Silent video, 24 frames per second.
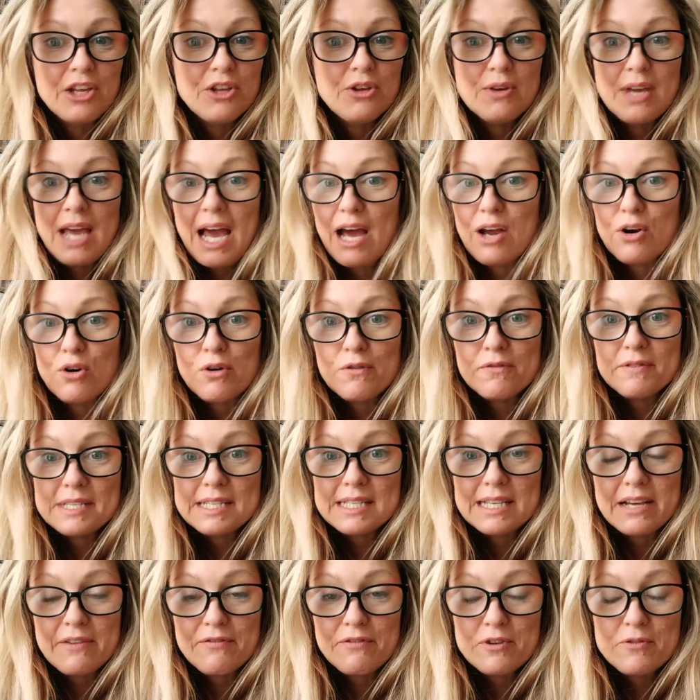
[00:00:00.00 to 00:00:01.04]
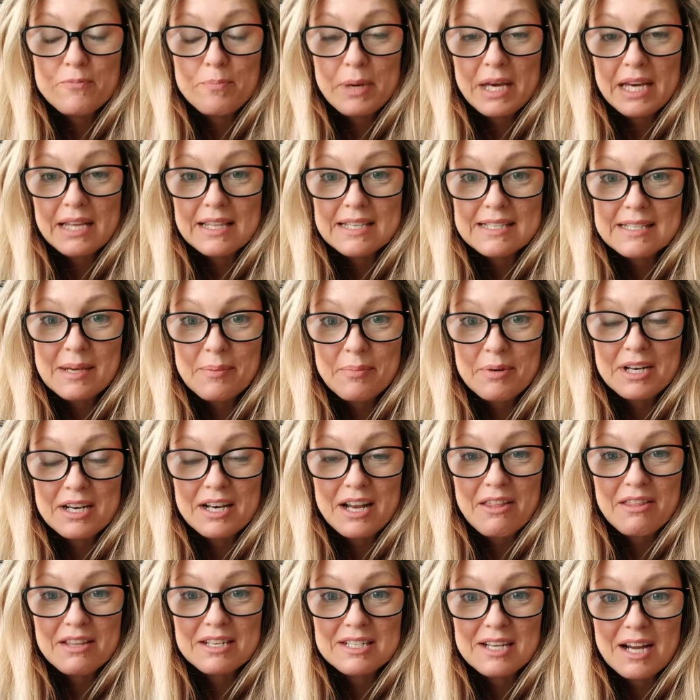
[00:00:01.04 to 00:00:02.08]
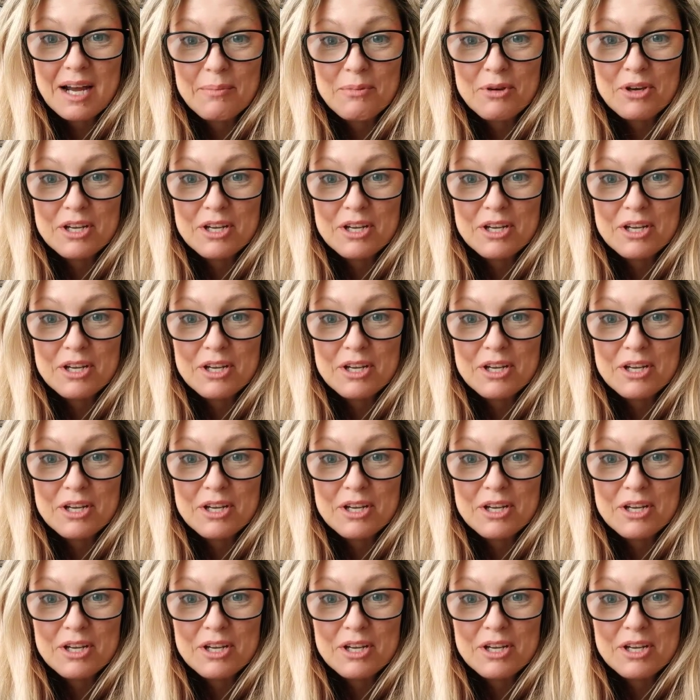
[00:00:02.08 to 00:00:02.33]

You can obviously, if you pick this up at another time,